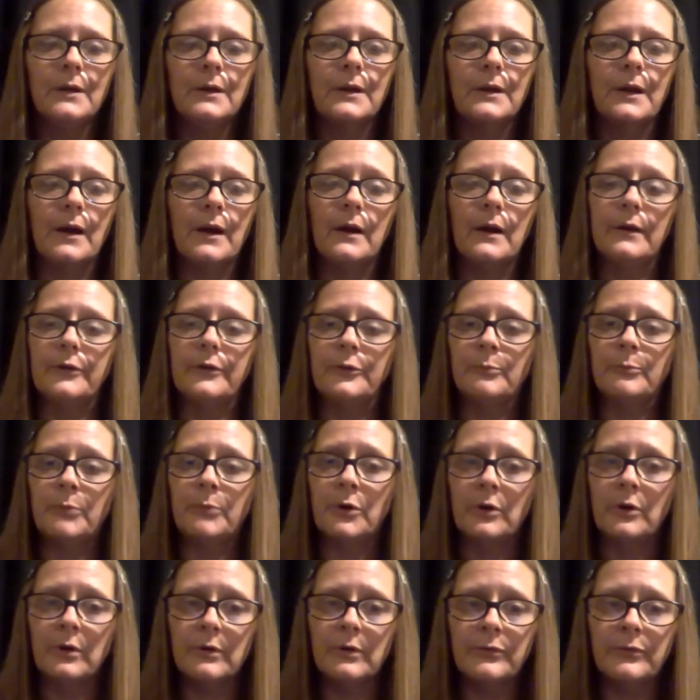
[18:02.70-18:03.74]
God is
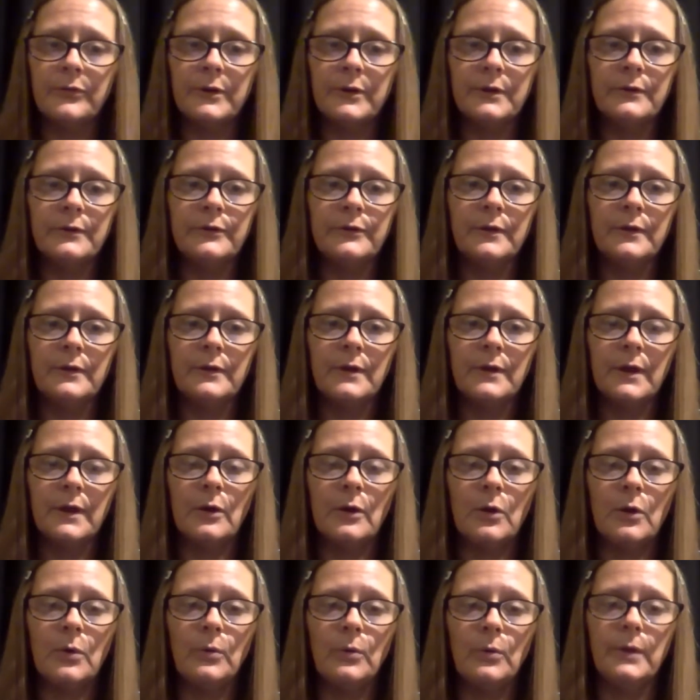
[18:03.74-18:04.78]
perfect and
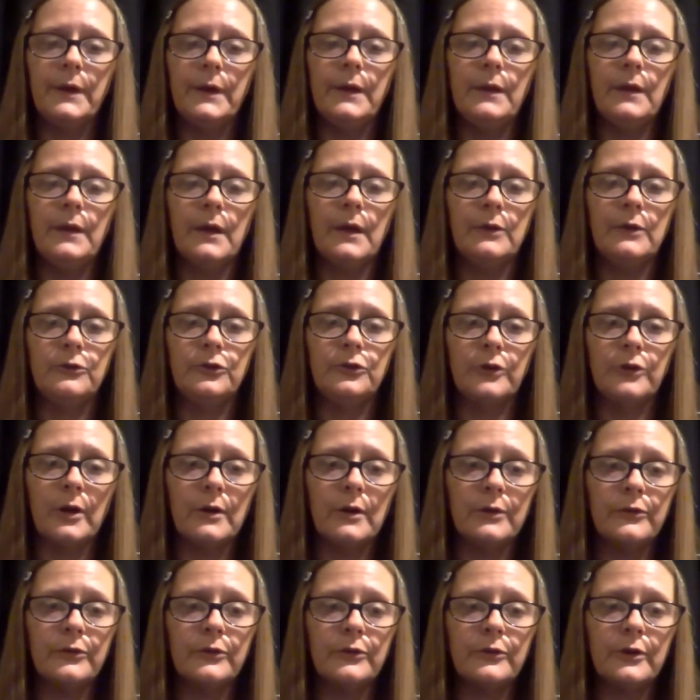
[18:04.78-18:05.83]
holy and
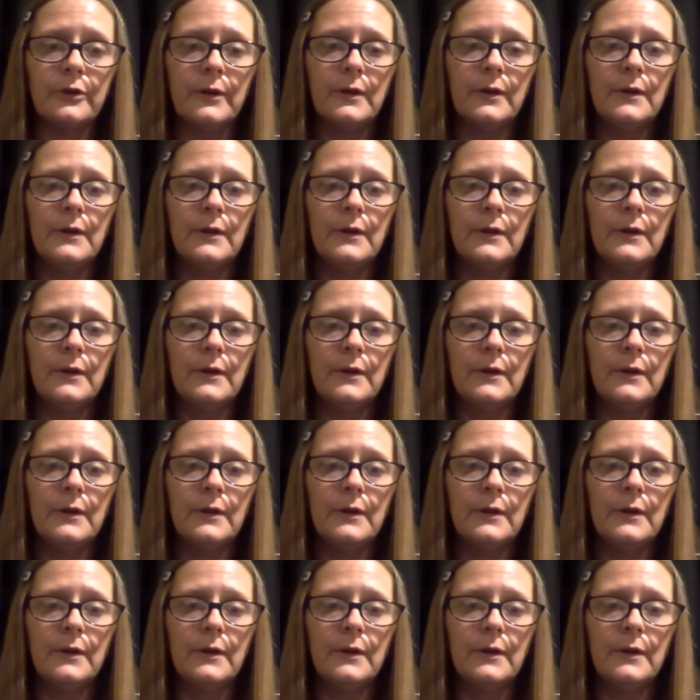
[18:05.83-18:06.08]
just.